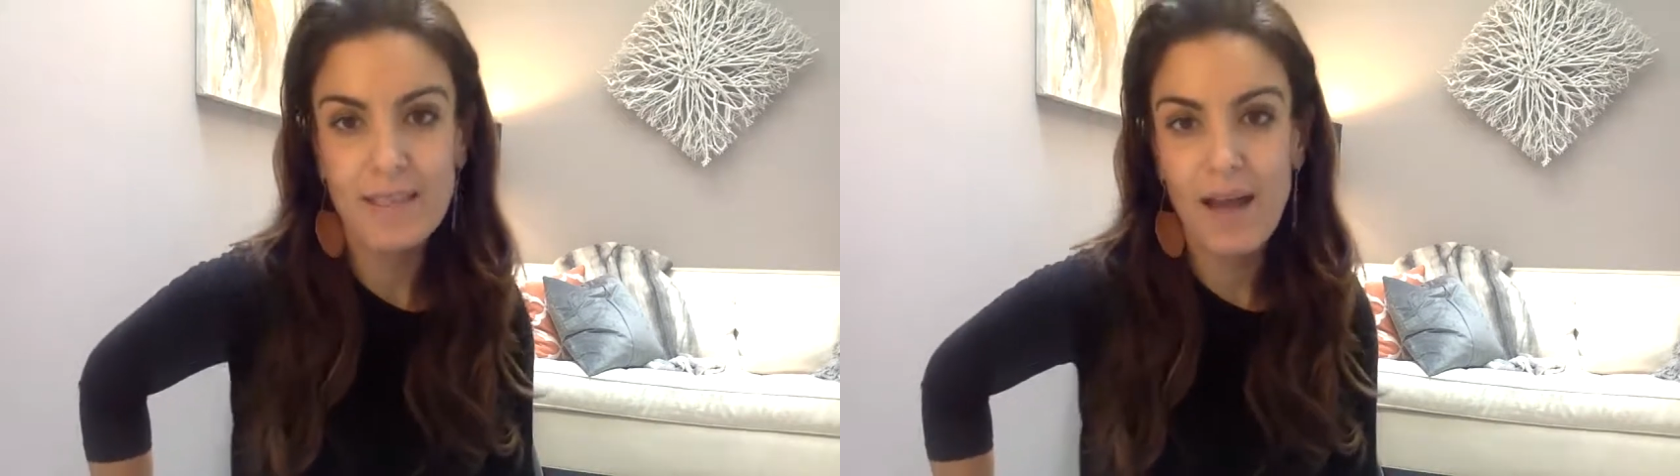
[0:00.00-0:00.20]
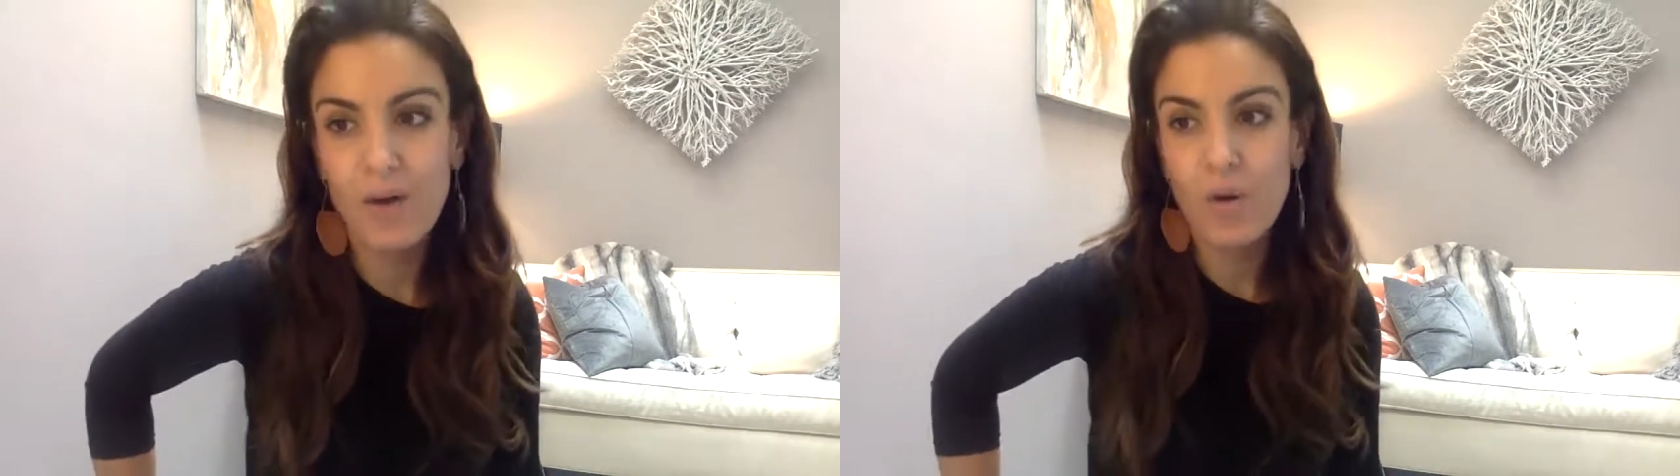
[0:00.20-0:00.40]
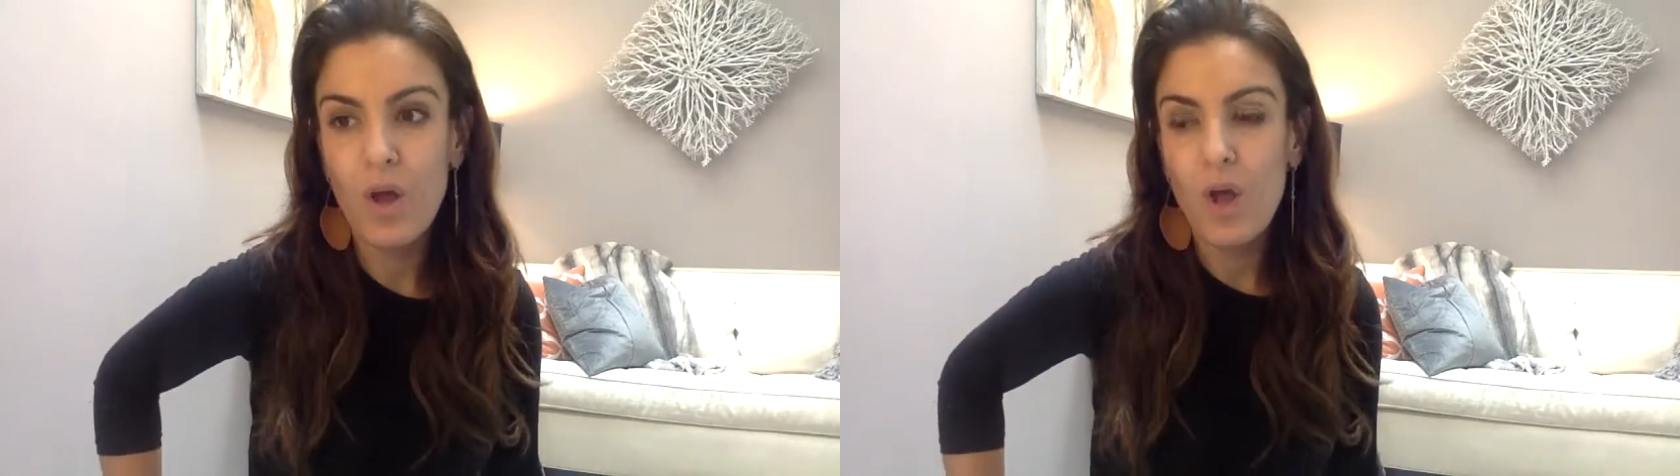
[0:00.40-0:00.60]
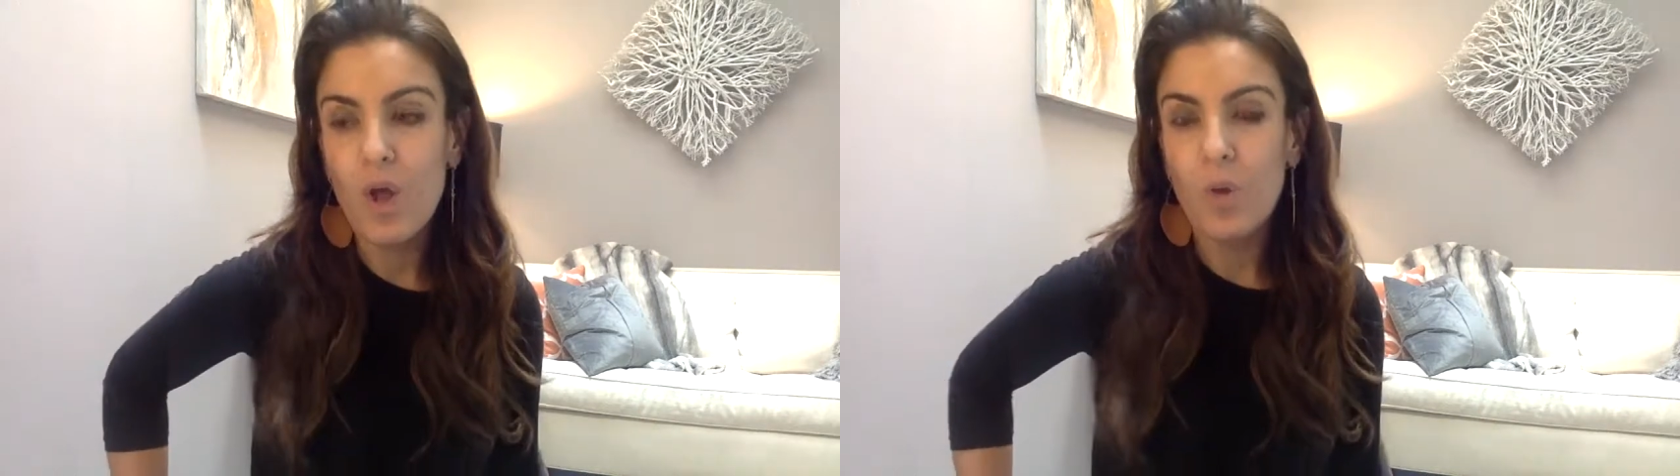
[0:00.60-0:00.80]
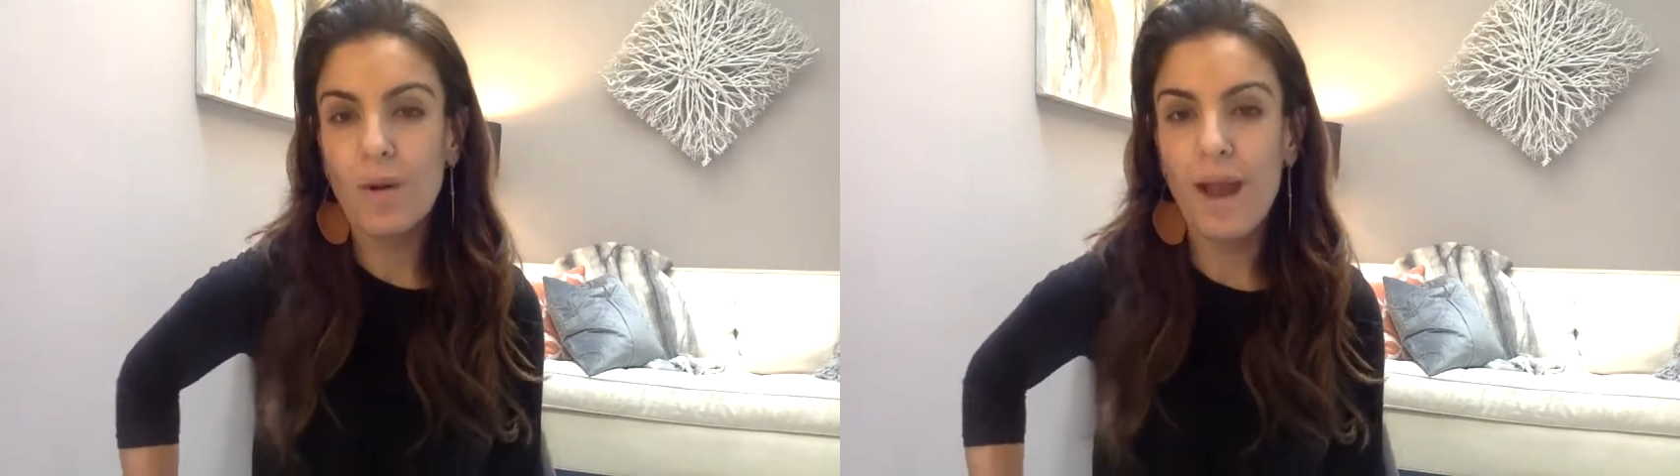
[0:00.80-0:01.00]
Now,
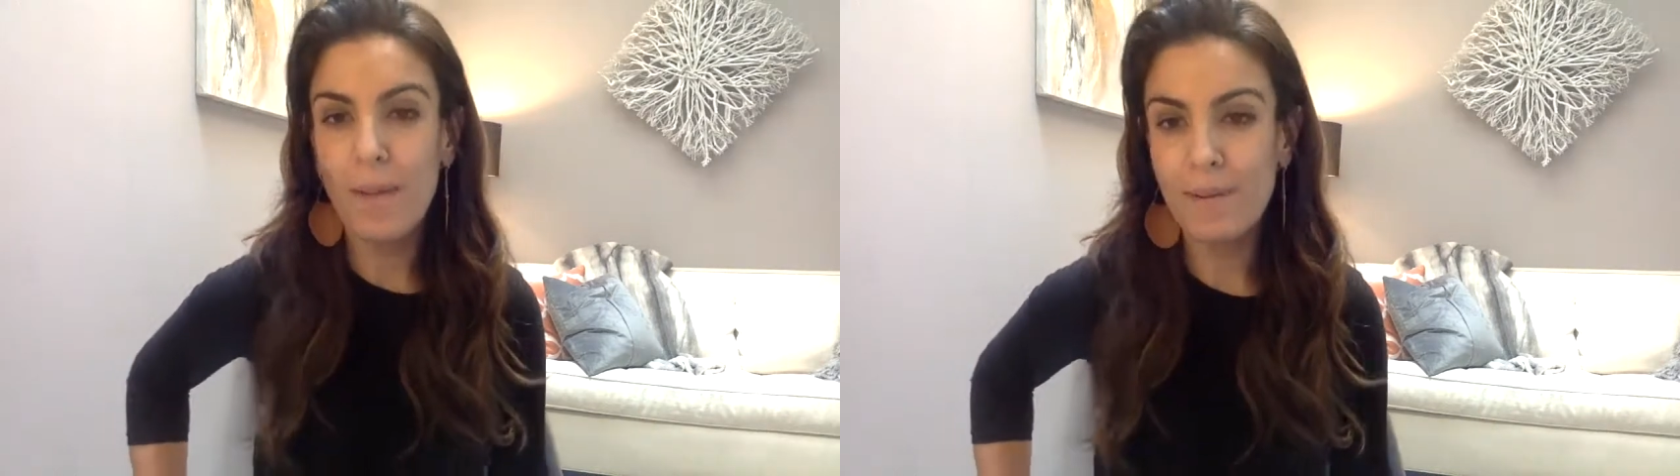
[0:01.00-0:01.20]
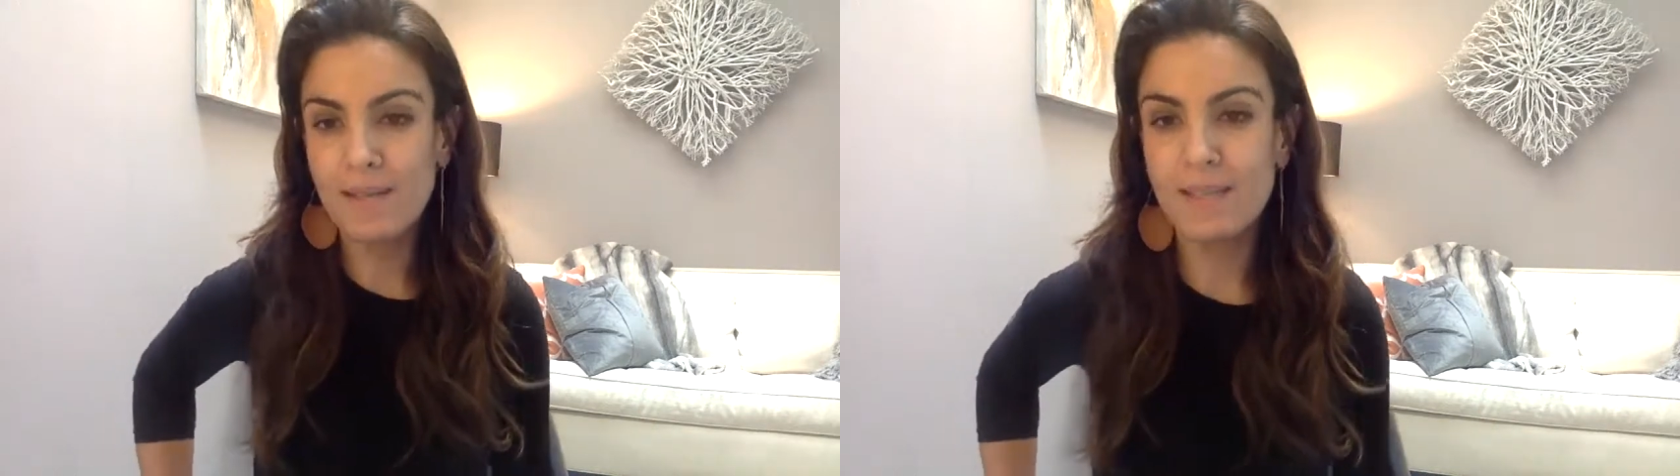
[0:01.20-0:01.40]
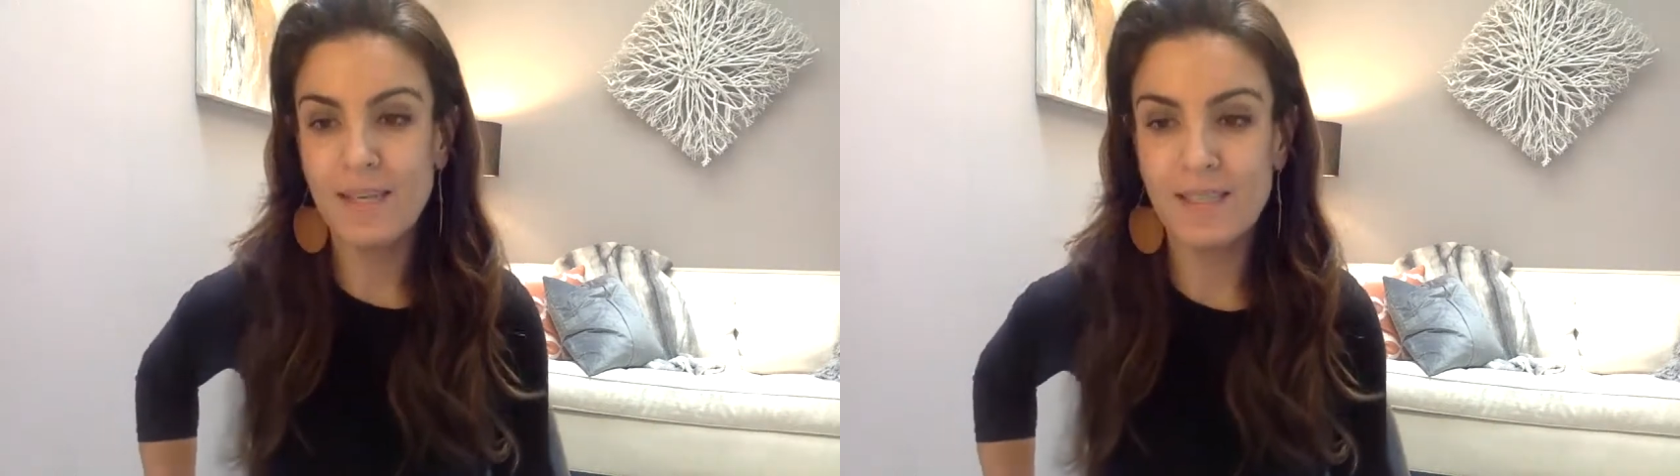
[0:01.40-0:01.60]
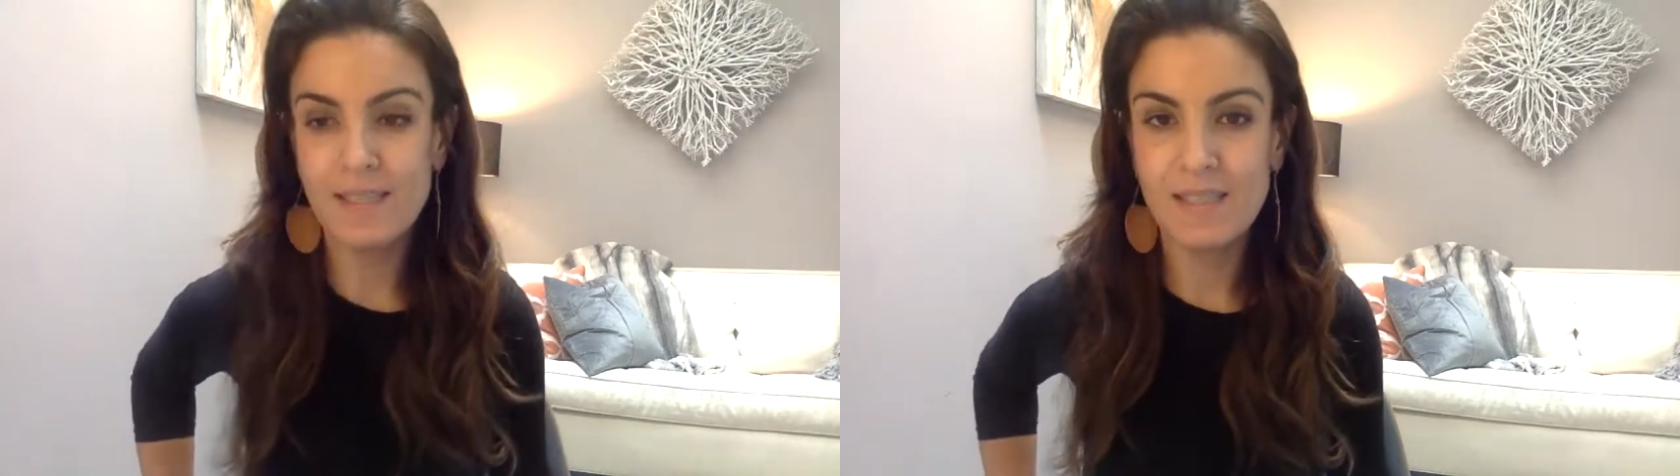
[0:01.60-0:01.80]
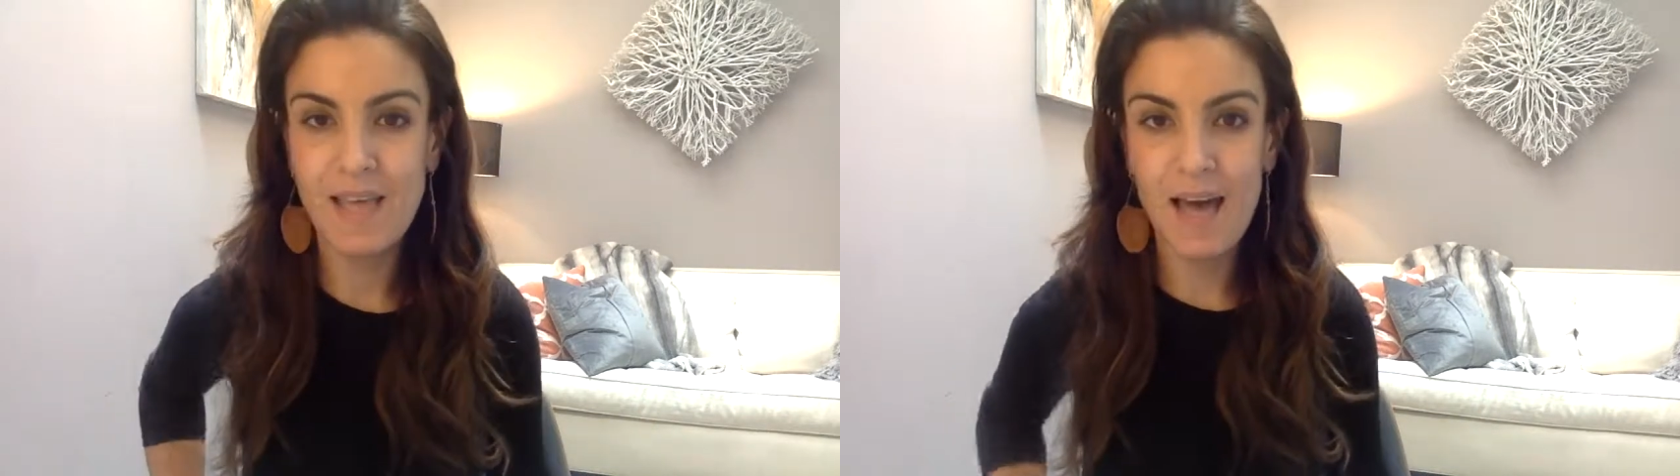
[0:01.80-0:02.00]
what happens
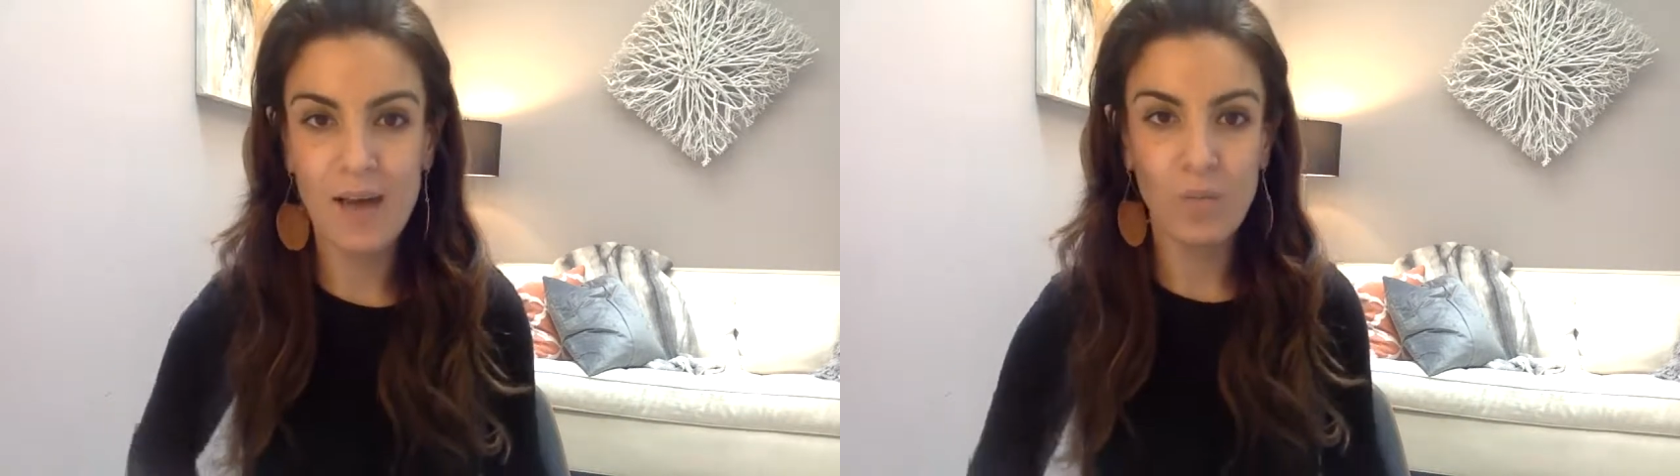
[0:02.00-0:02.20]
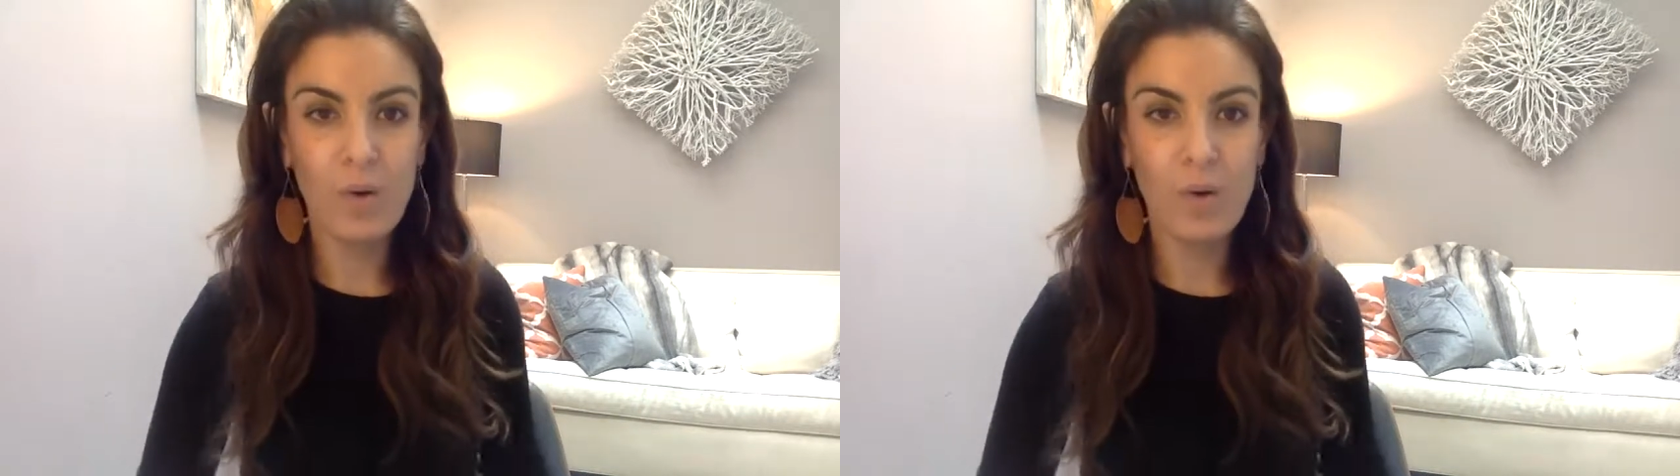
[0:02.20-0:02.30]
is that